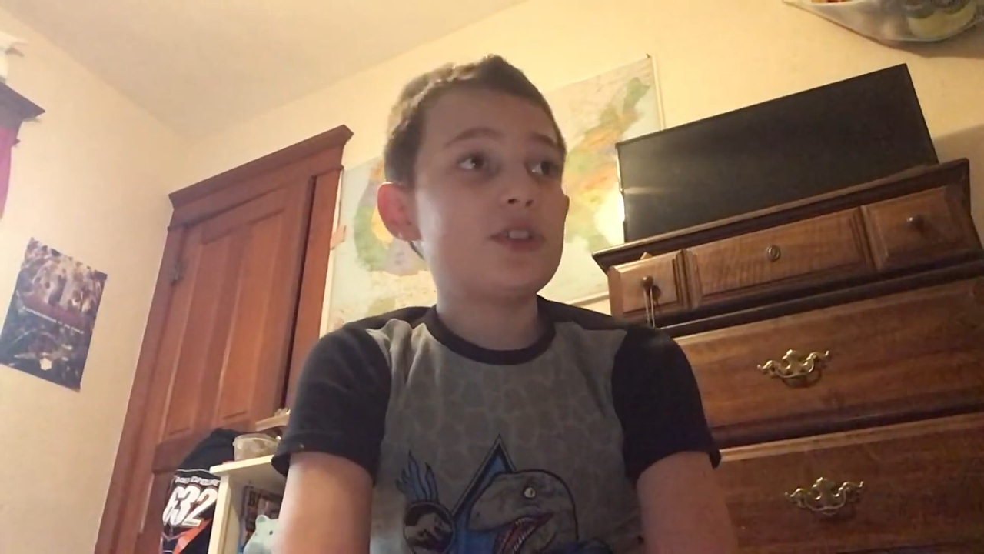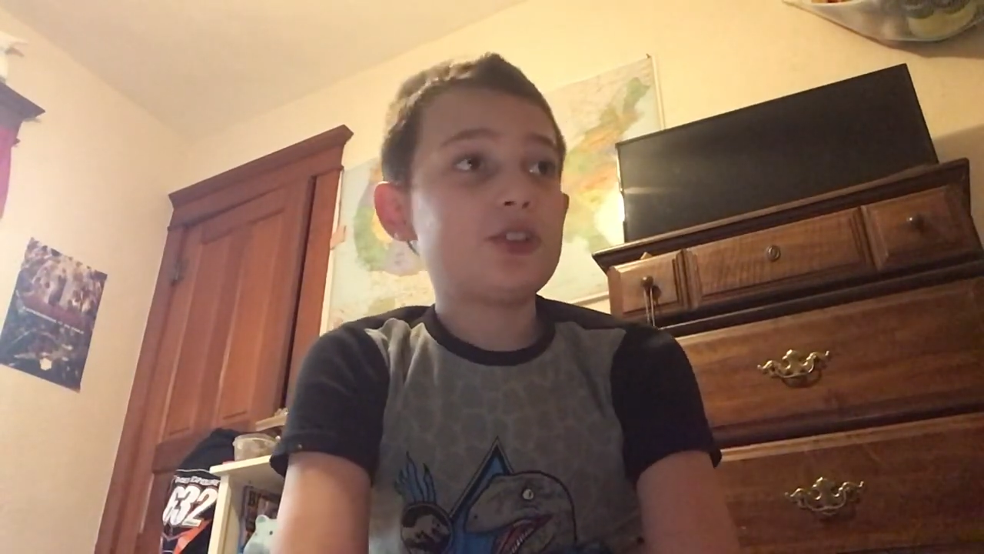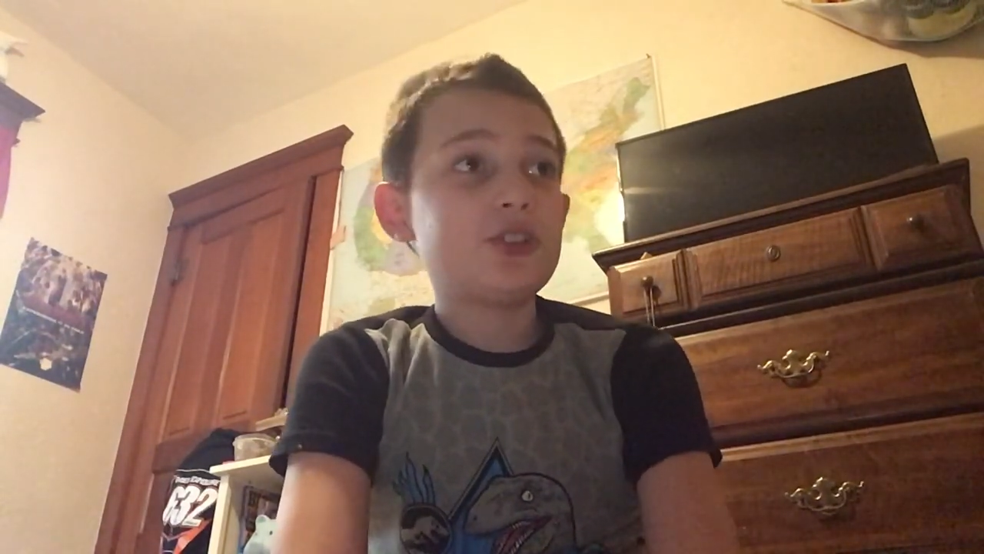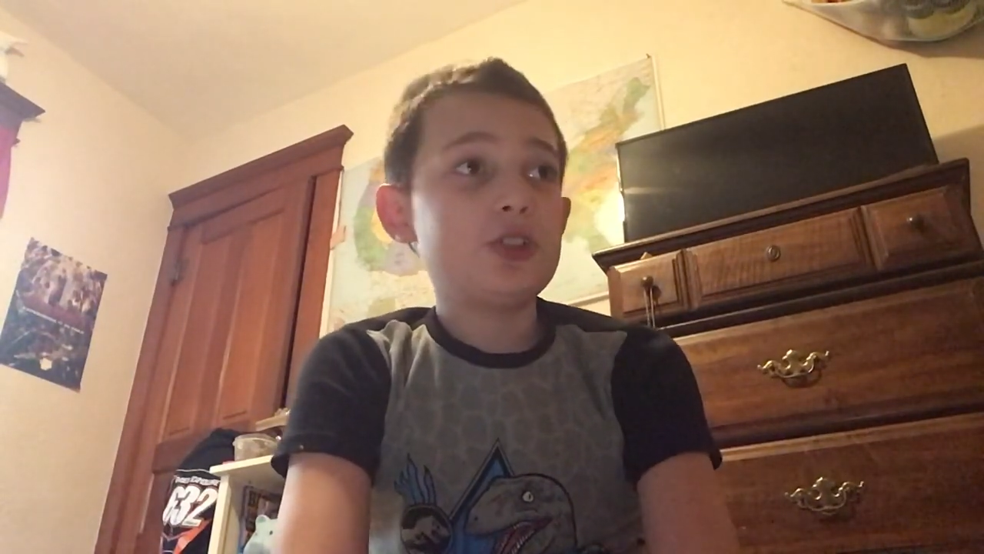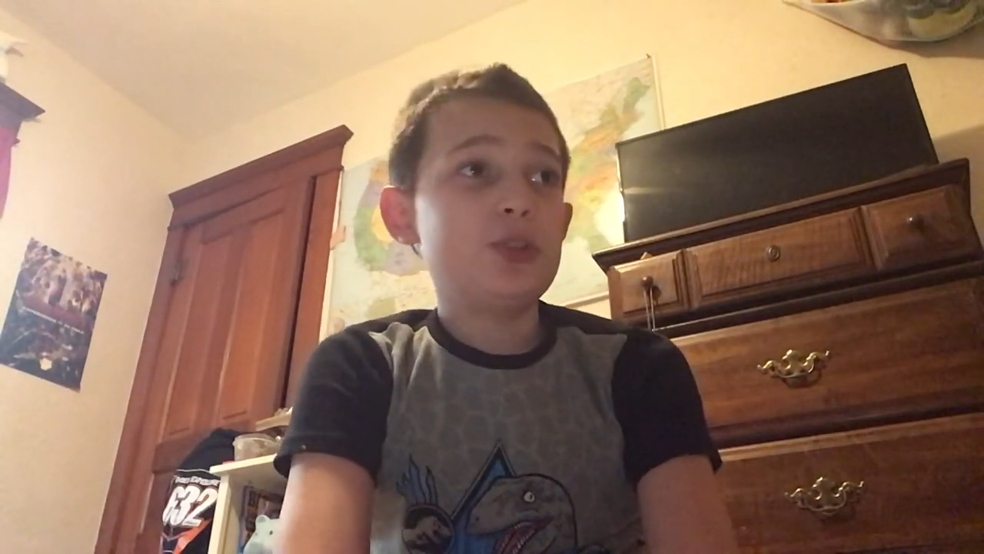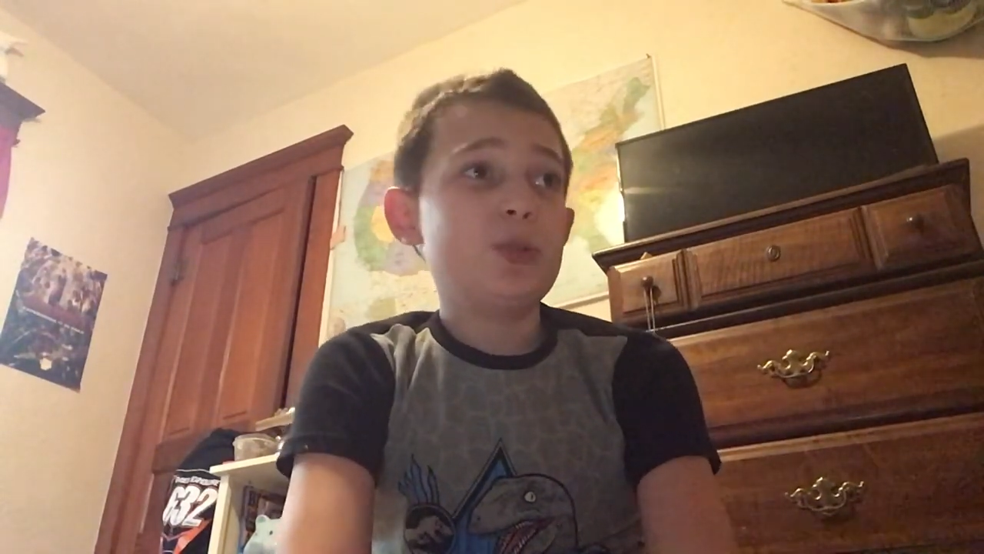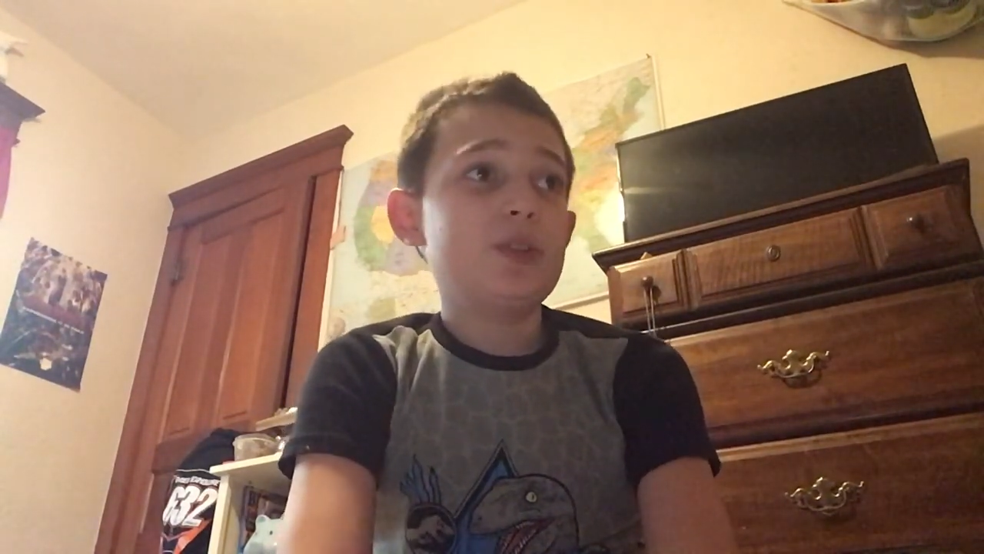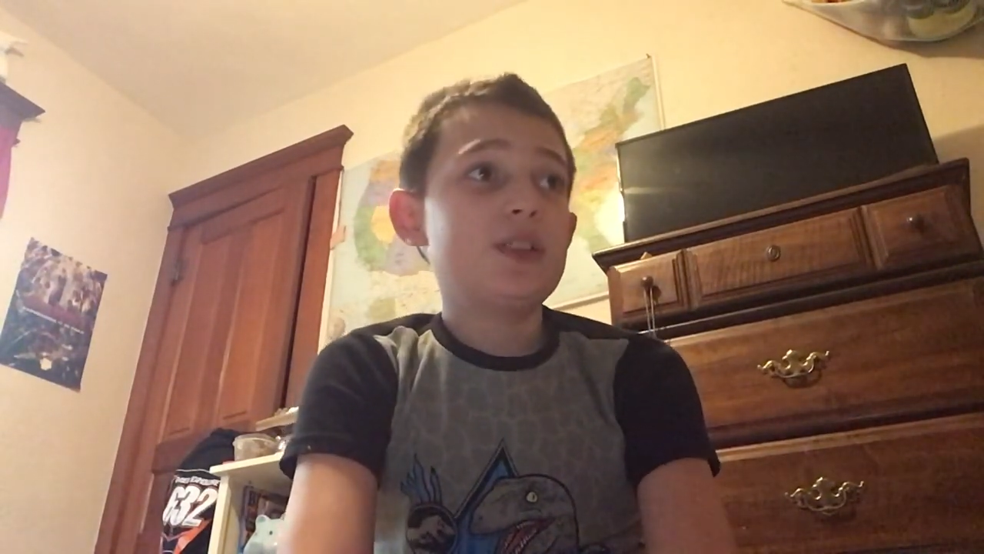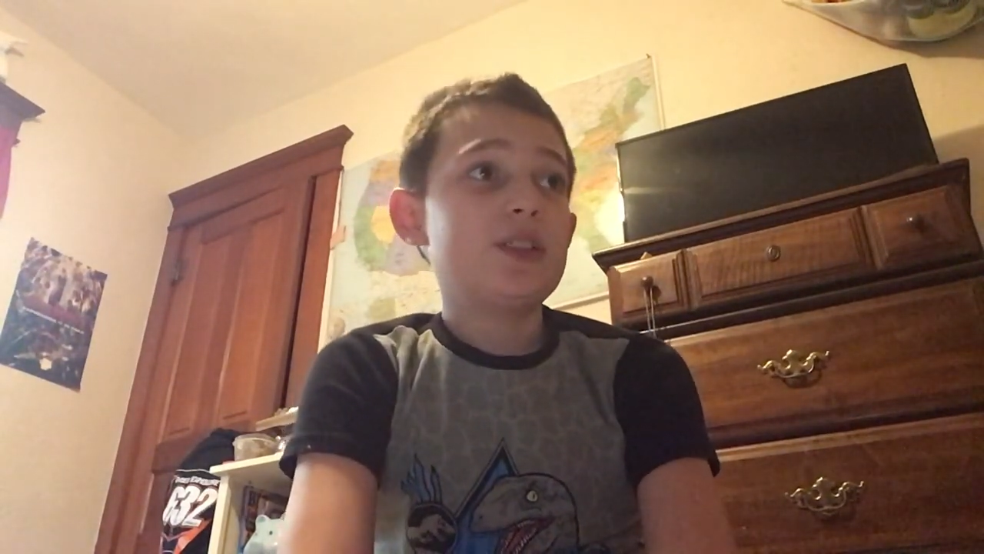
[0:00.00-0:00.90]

to